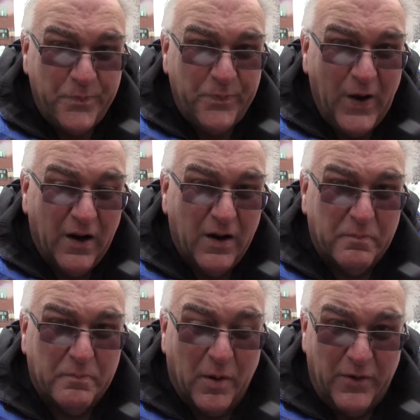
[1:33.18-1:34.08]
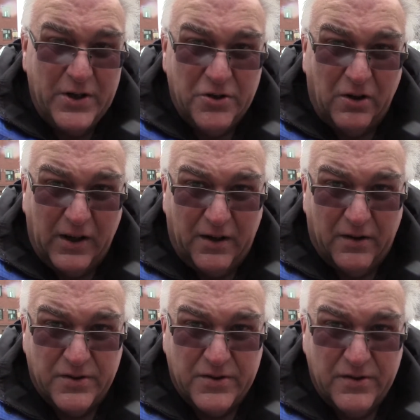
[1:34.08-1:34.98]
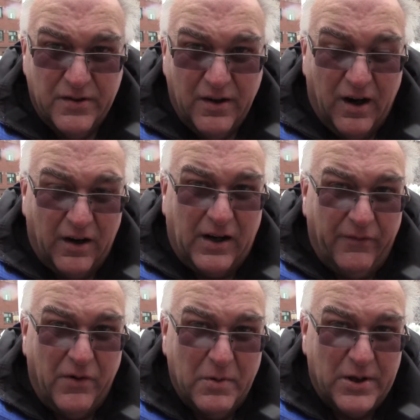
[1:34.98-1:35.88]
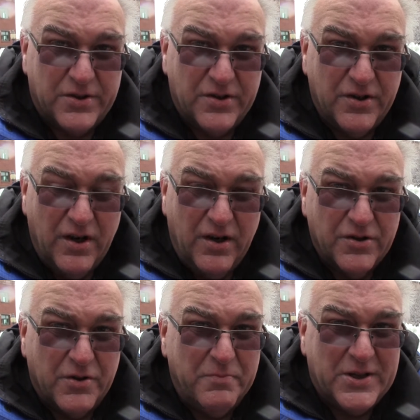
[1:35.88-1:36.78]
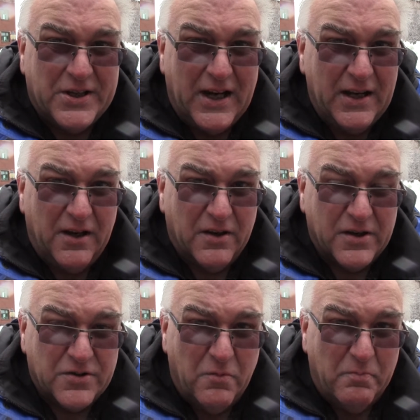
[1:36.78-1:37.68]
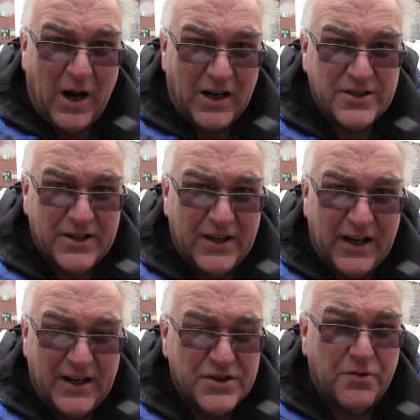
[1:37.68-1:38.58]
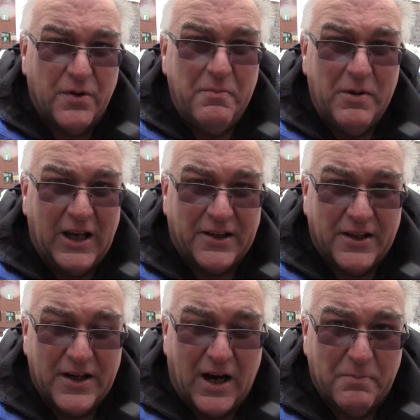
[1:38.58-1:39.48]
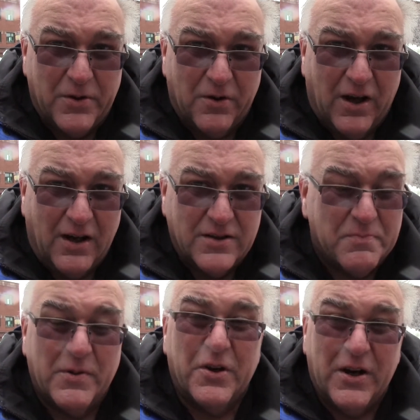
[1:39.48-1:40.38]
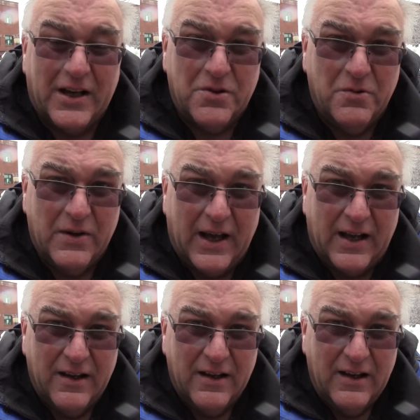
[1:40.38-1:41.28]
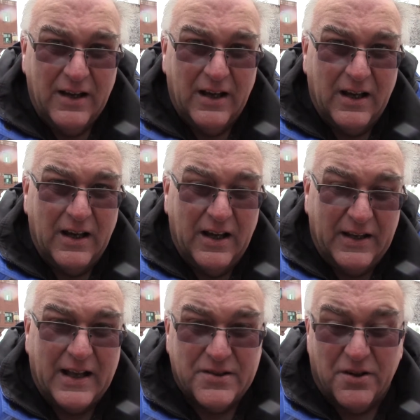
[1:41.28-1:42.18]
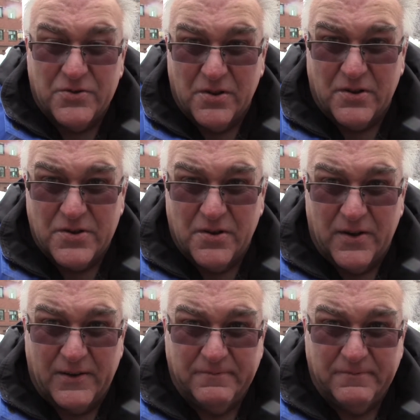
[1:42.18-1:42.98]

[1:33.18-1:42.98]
our provincial leaders, our governments, should be standing on a soapbox today screaming at the top of their lungs, but they're not doing that, and that's also concerning.